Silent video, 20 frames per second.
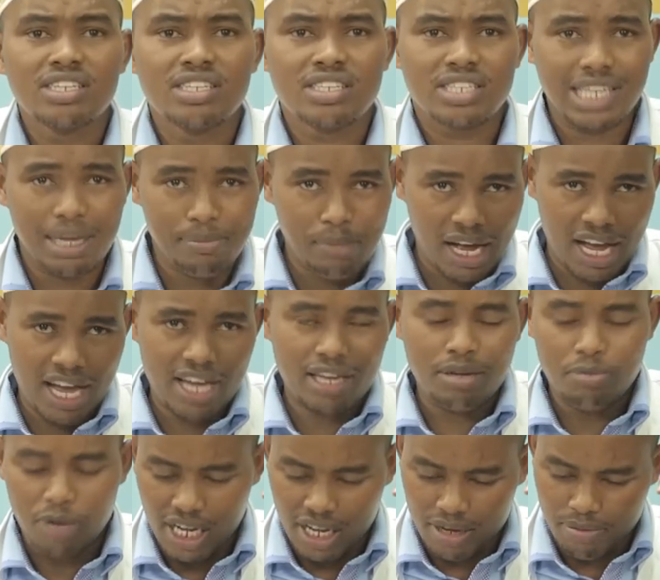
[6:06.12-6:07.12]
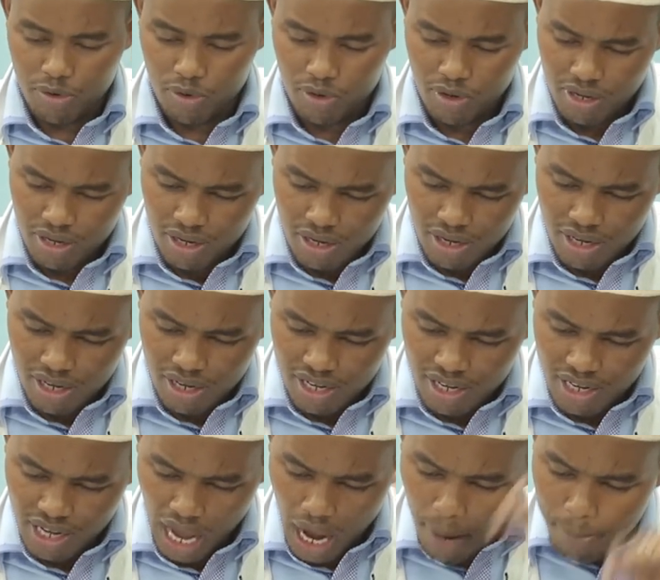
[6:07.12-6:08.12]
Samahani mwalimu,
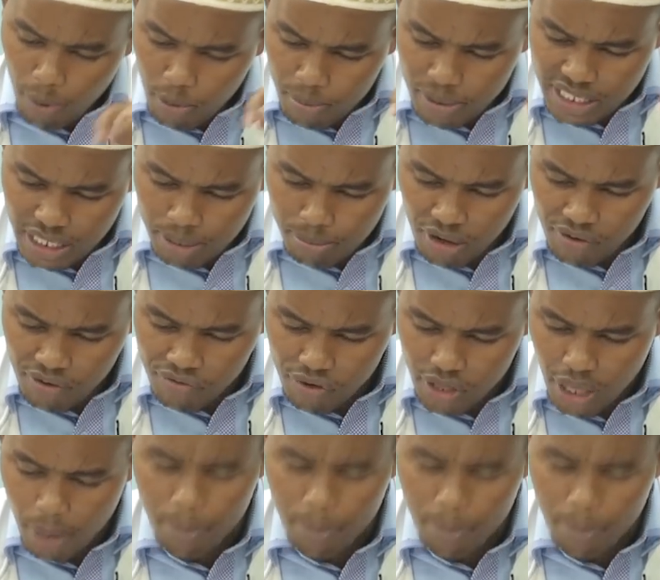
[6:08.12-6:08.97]
hapo umesema for